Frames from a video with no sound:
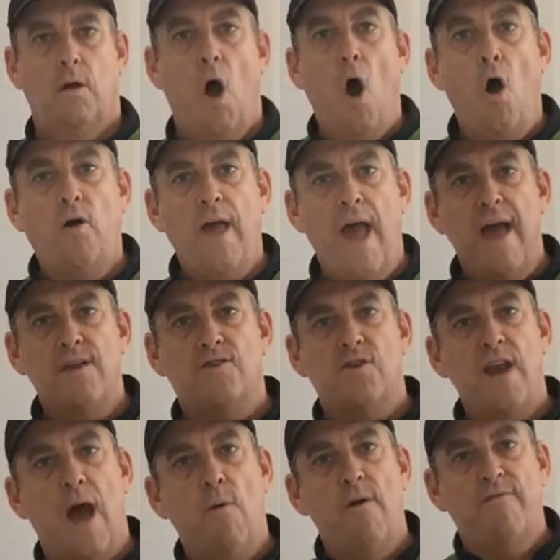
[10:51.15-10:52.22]
Okay, so
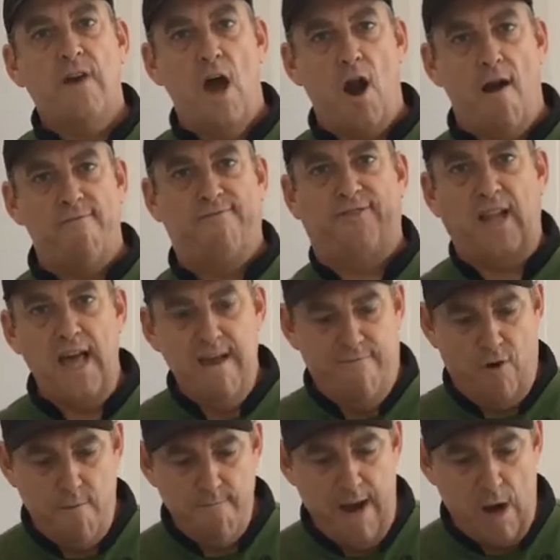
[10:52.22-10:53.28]
now we've got our
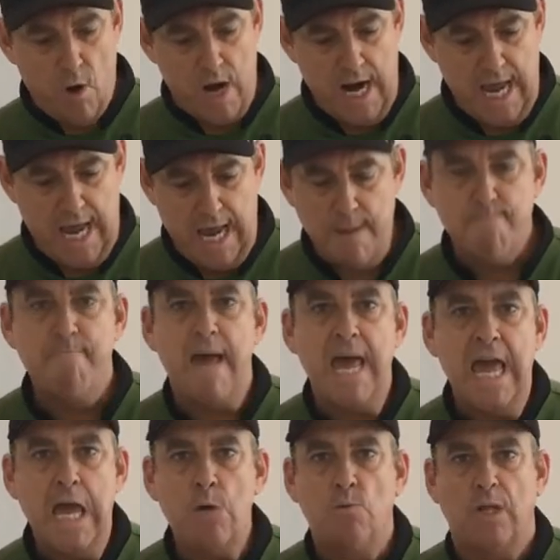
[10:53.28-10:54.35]
flavor marinade
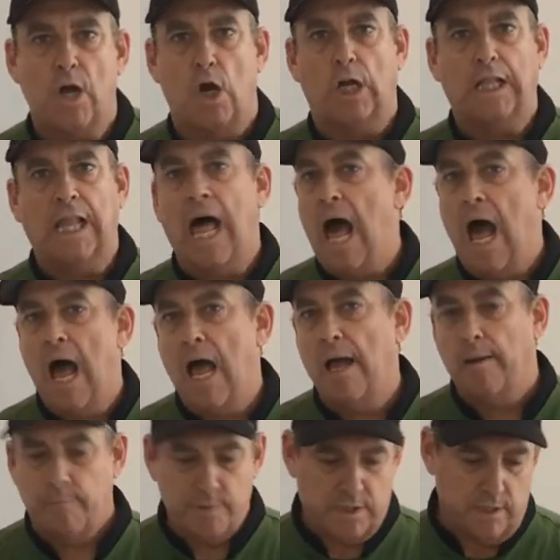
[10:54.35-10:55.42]
made with our
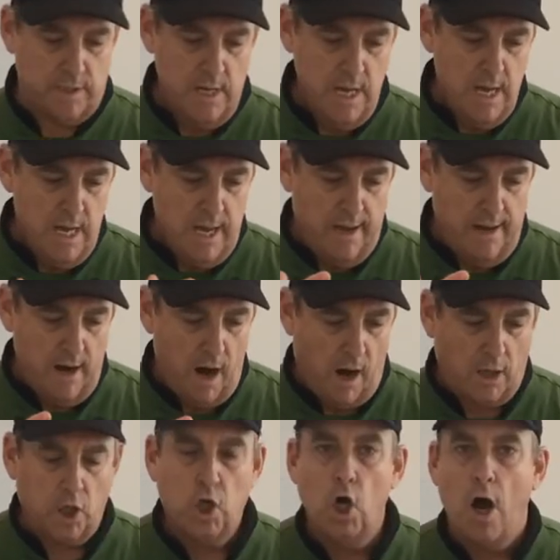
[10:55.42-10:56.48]
limes and, and
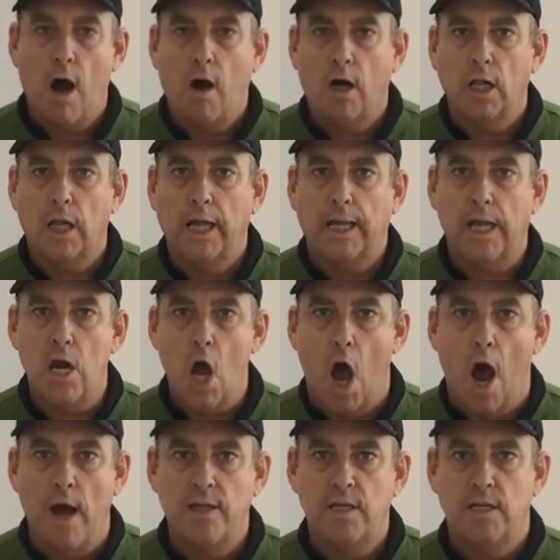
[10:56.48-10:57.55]
our garlic
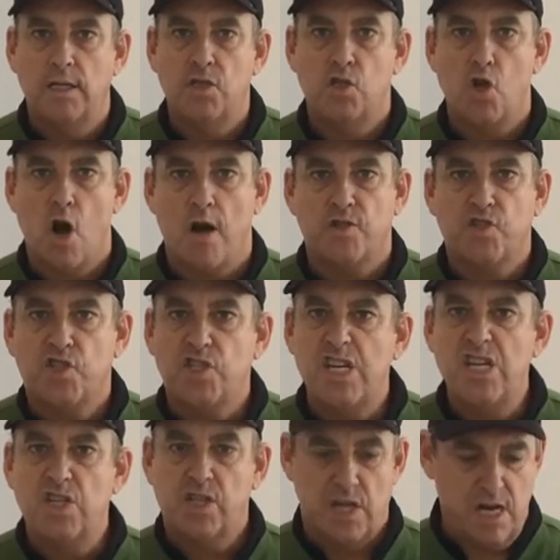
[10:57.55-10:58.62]
and onions and our
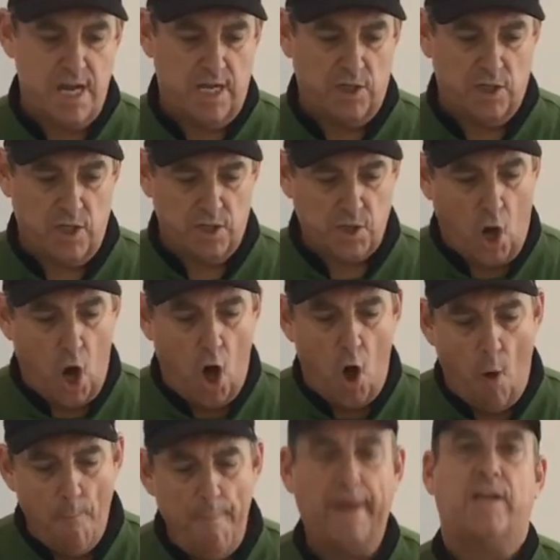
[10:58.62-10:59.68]
seasonings, and it's
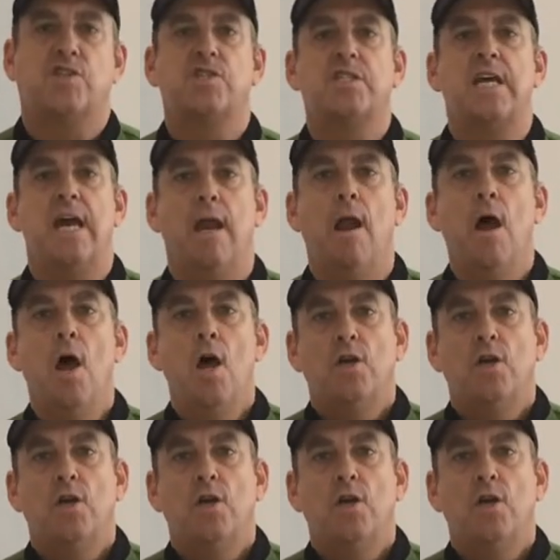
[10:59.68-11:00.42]
all mixed in.